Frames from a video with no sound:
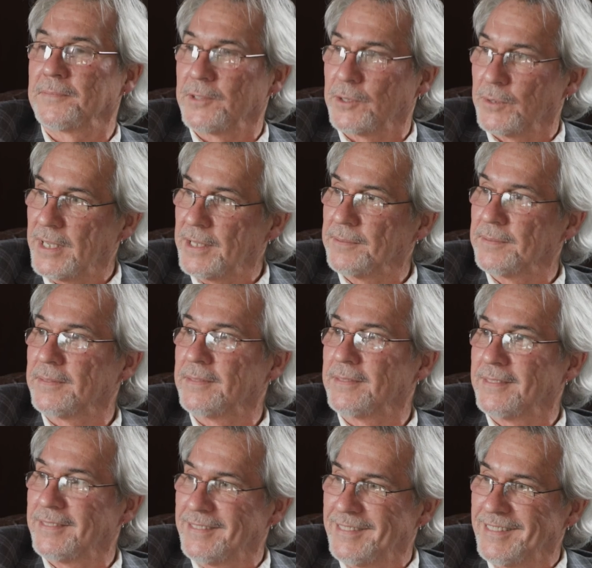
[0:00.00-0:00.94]
Great.
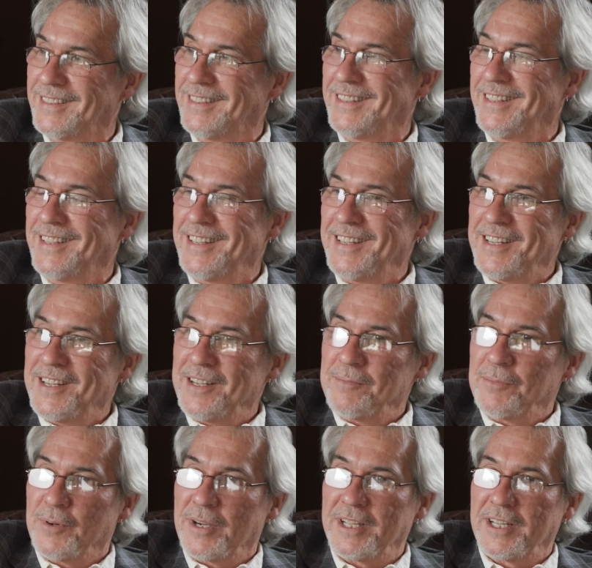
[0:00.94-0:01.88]

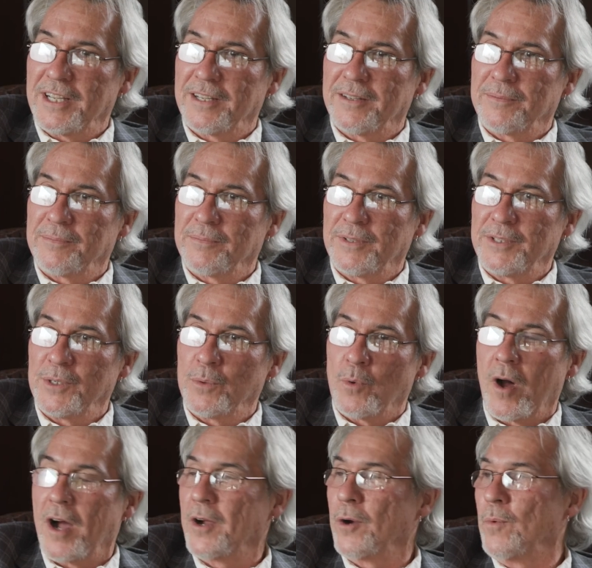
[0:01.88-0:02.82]
Boy, yeah, when you
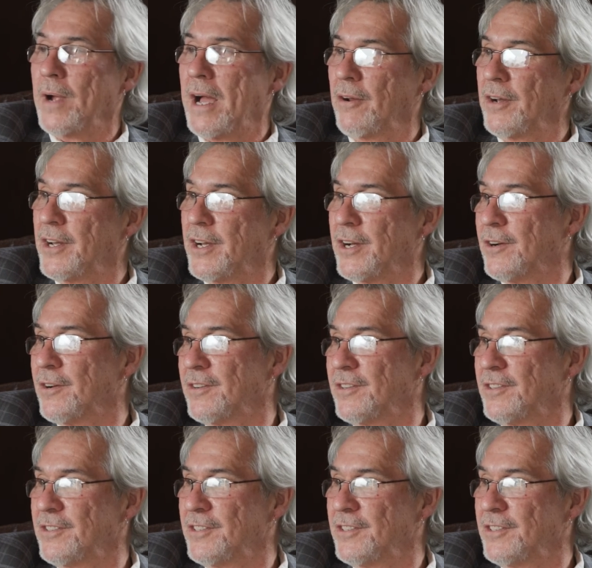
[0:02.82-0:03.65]
walk around here,